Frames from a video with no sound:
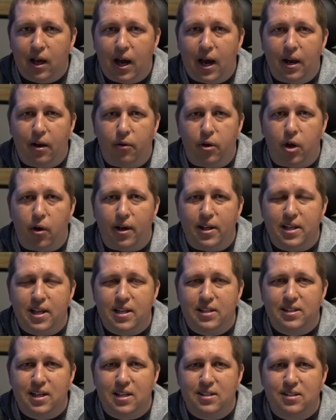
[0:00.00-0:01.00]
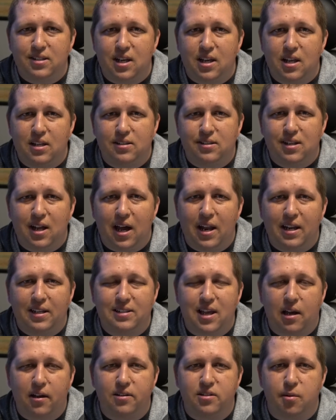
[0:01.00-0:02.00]
I don't know. It's not
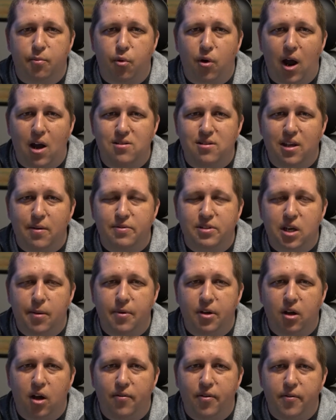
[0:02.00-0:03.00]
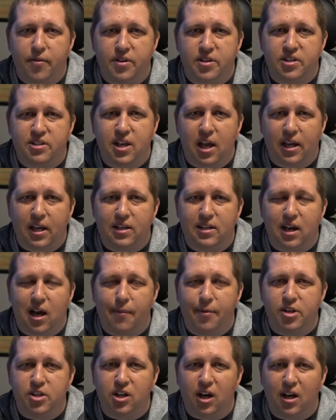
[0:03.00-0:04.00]
exactly surprising. He was coming off of his second
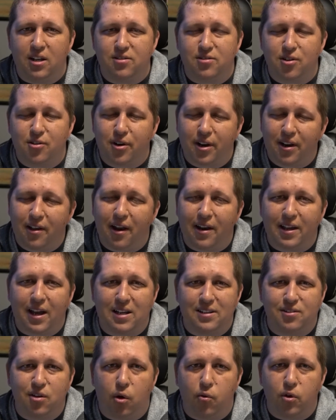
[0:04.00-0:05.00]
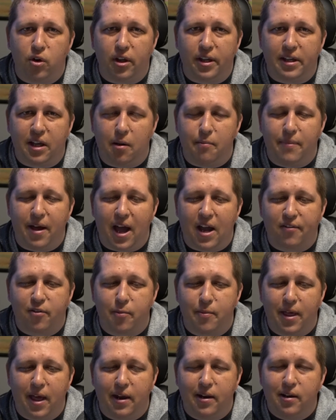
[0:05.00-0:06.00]
Tommy John surgery, and a lot of guys don't really come back
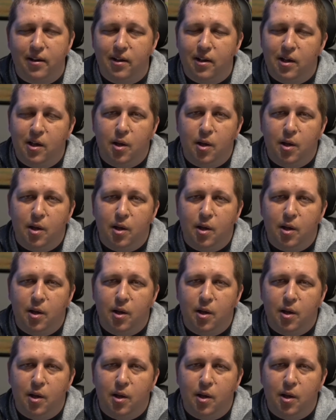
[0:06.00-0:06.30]
from that.